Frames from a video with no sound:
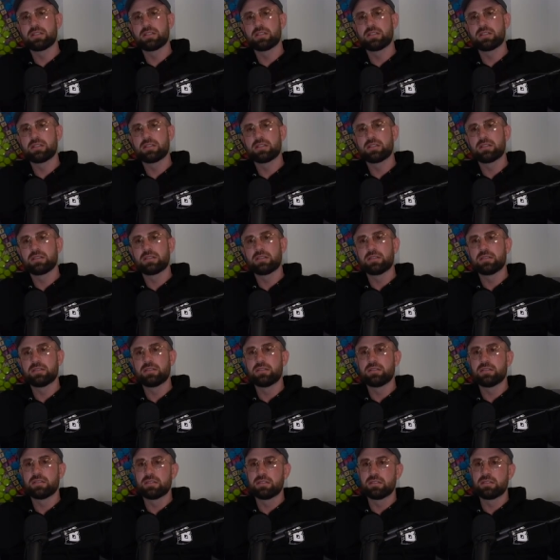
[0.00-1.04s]
Yeah.
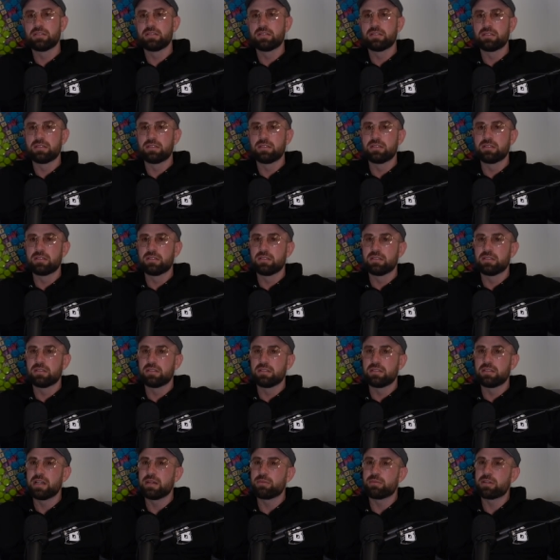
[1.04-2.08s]
25.
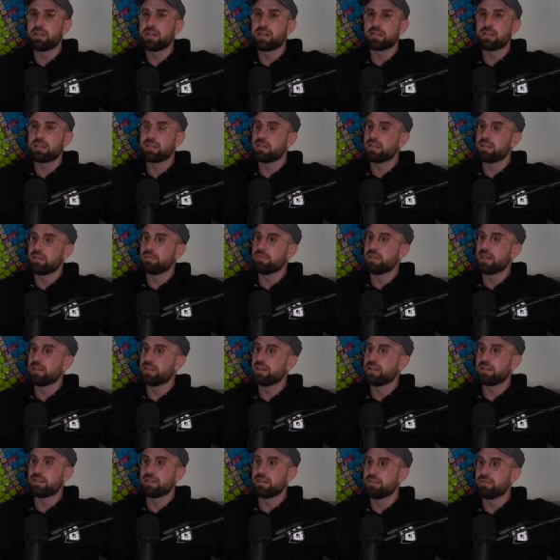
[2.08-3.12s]
Yeah, we're out of the loop. Yeah,
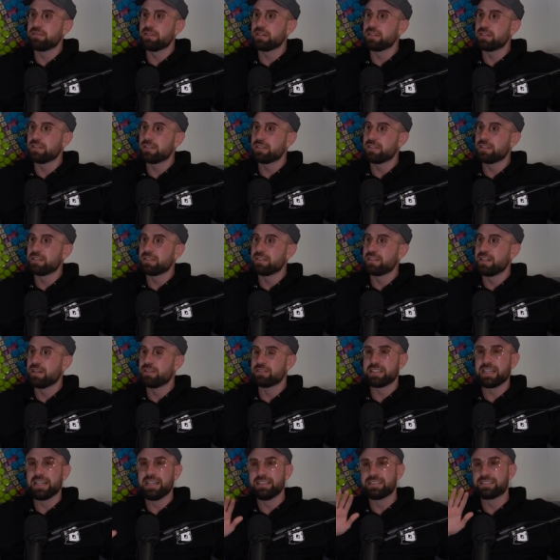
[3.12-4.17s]
they all love it. That
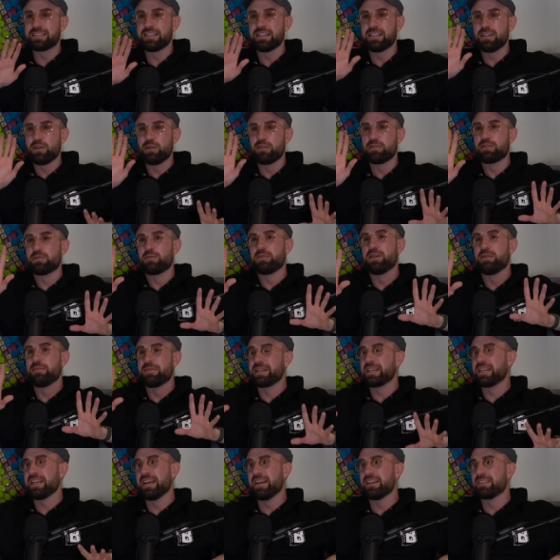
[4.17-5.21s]
was instant,
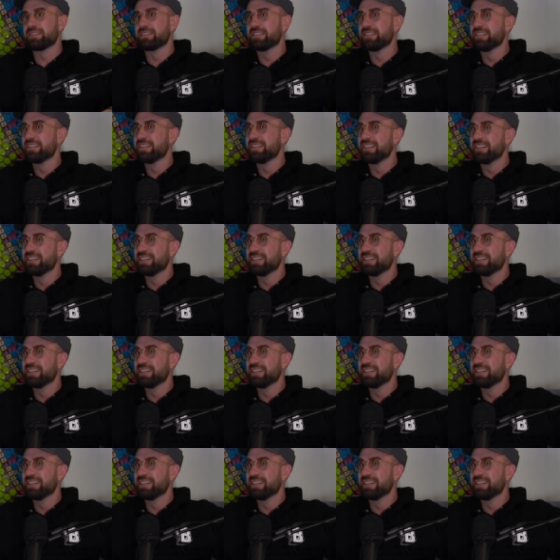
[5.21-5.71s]
overwhelming yes. Yeah.